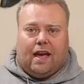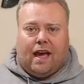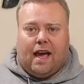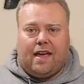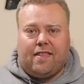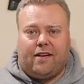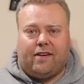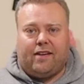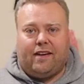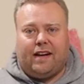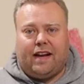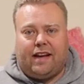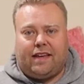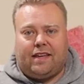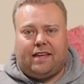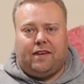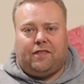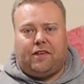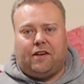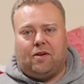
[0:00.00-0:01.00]
Hey there,
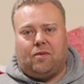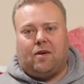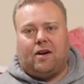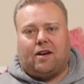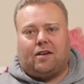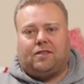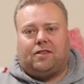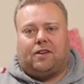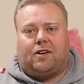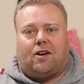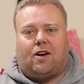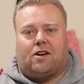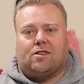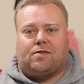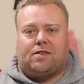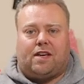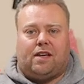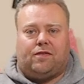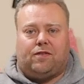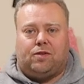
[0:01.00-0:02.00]
Internet Keeve here, and welcome to the
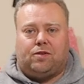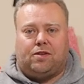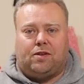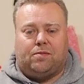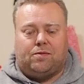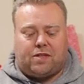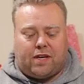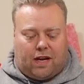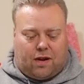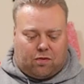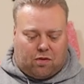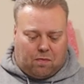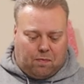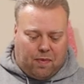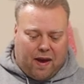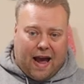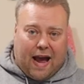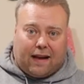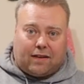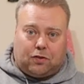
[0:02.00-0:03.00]
Cars We Keep YouTube channel. We're
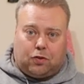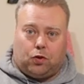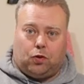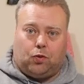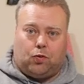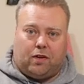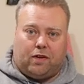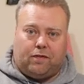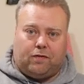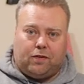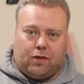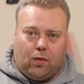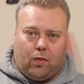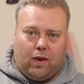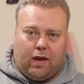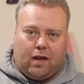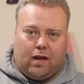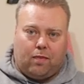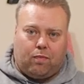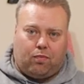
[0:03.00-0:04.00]
back to
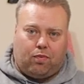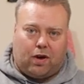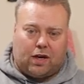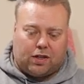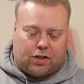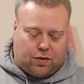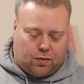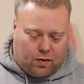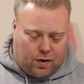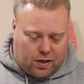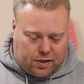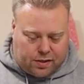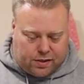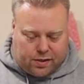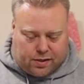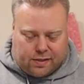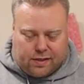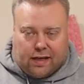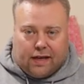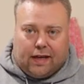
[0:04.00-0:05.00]
reviewing pressure
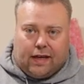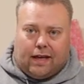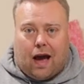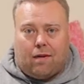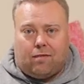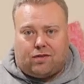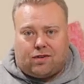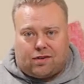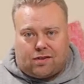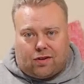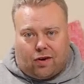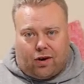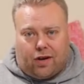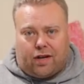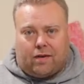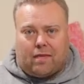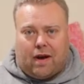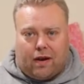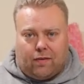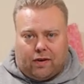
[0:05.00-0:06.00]
washers. I'm
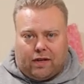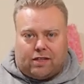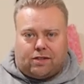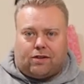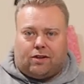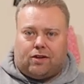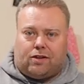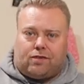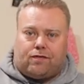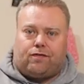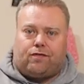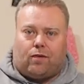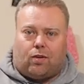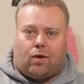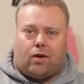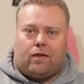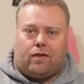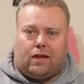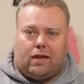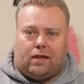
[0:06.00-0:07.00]
starting my research
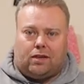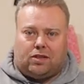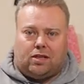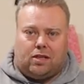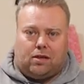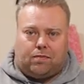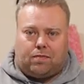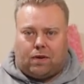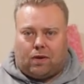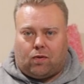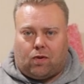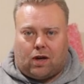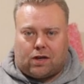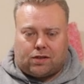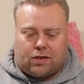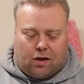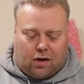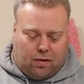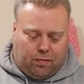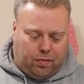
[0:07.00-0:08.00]
for the cheap
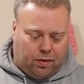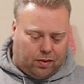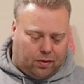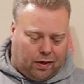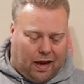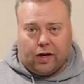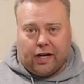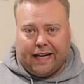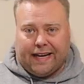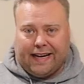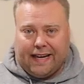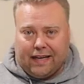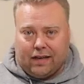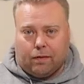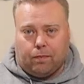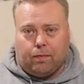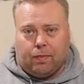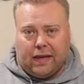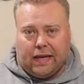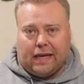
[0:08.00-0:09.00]
wash cart build. We're gonna need
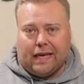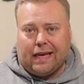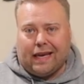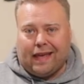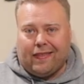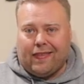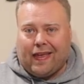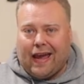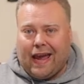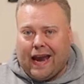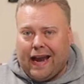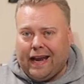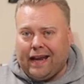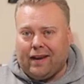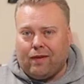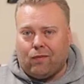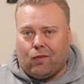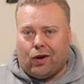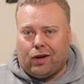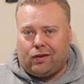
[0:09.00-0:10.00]
to be in the
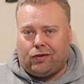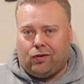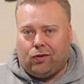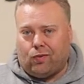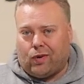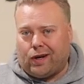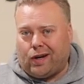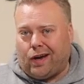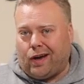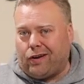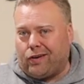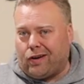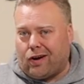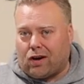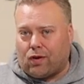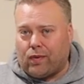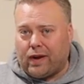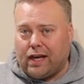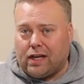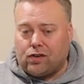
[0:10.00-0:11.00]
$81 to
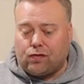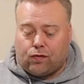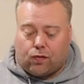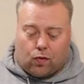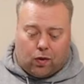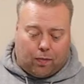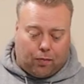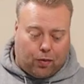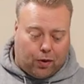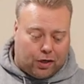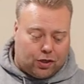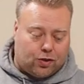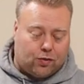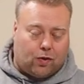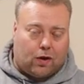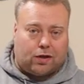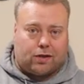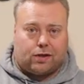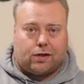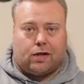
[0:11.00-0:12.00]
$100 range for a
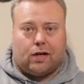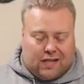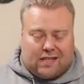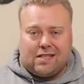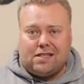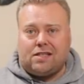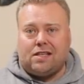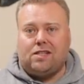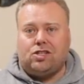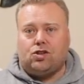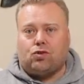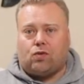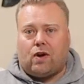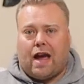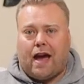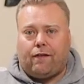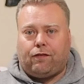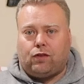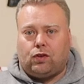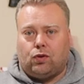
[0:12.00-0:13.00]
pressure washer. This is a
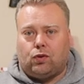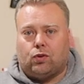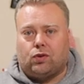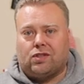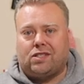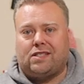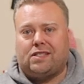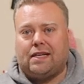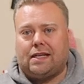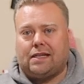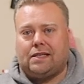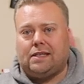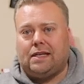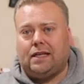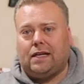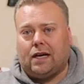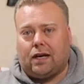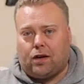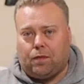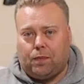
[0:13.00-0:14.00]
Giraffe Tool
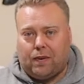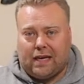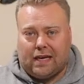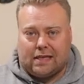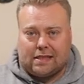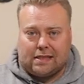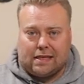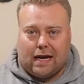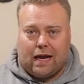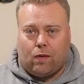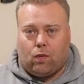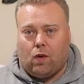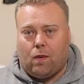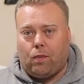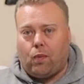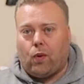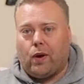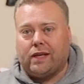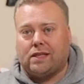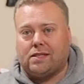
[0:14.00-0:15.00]
1600 PSI
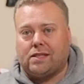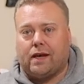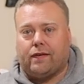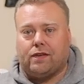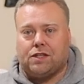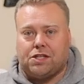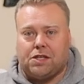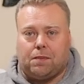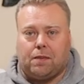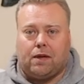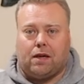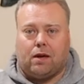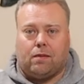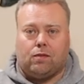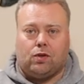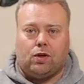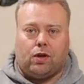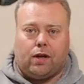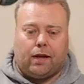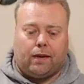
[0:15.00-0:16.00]
1.7
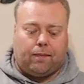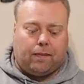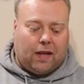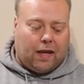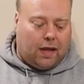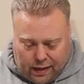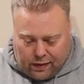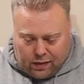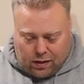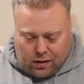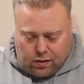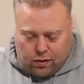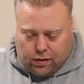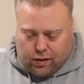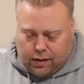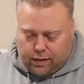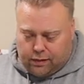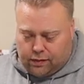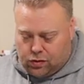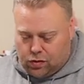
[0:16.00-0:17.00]
GPM unit. In the
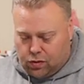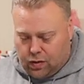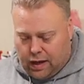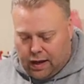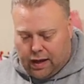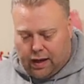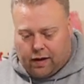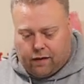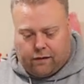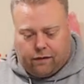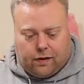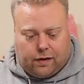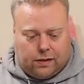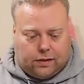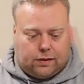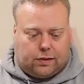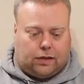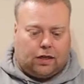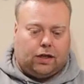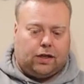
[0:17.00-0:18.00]
unit, you have
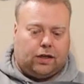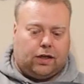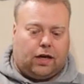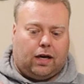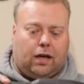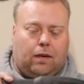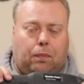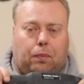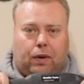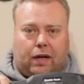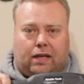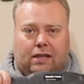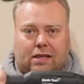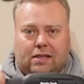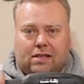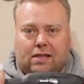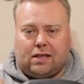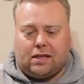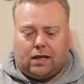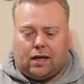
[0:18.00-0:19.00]
a gun, pretty
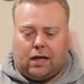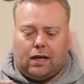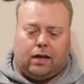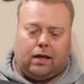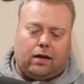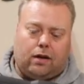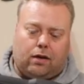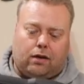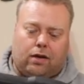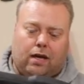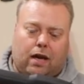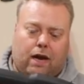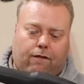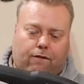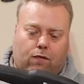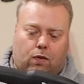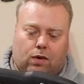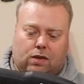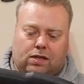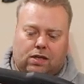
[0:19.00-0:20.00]
decent gun here. You have
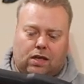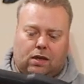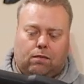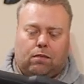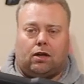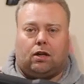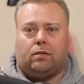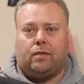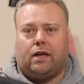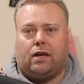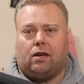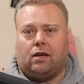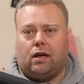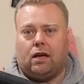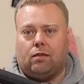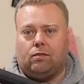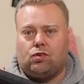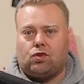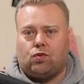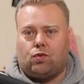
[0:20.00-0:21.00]
a 14 millimeter
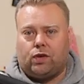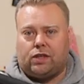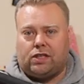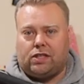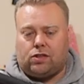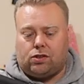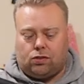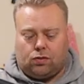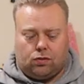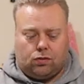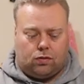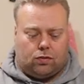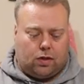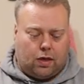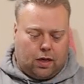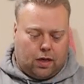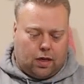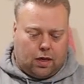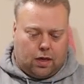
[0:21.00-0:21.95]
M22